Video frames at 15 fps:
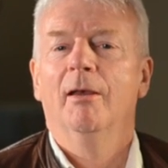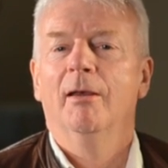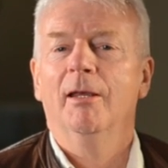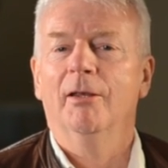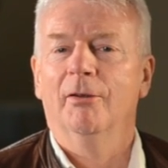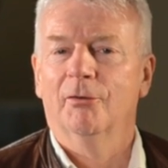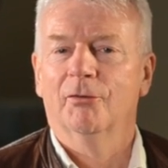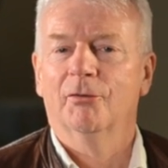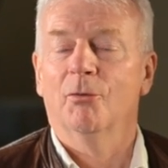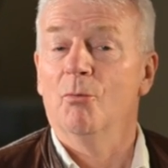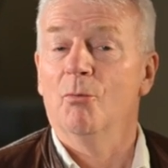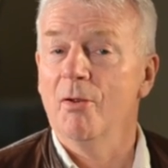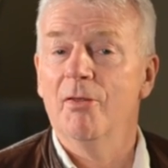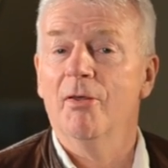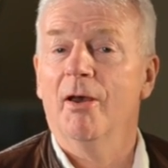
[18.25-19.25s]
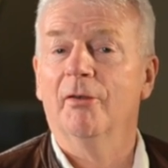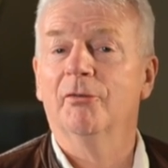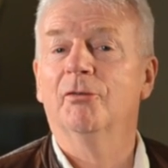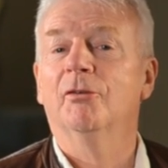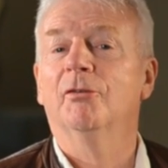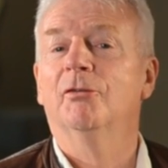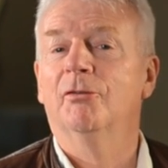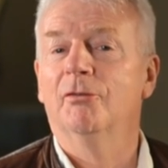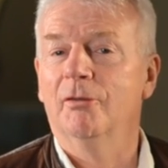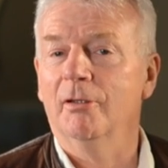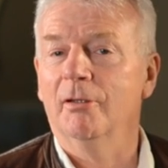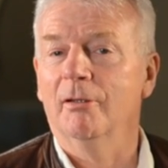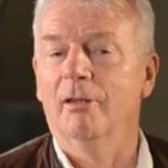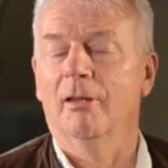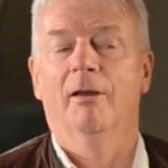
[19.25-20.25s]
is with us
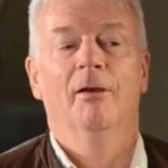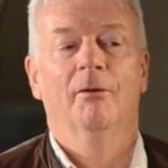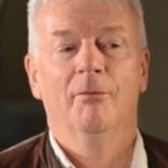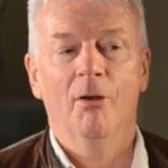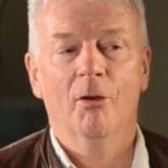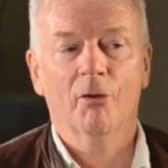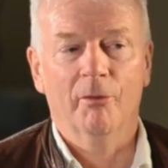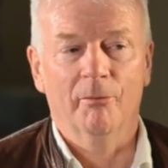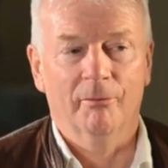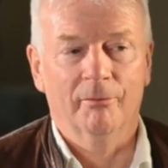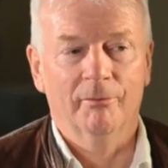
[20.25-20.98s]
still. Welcome.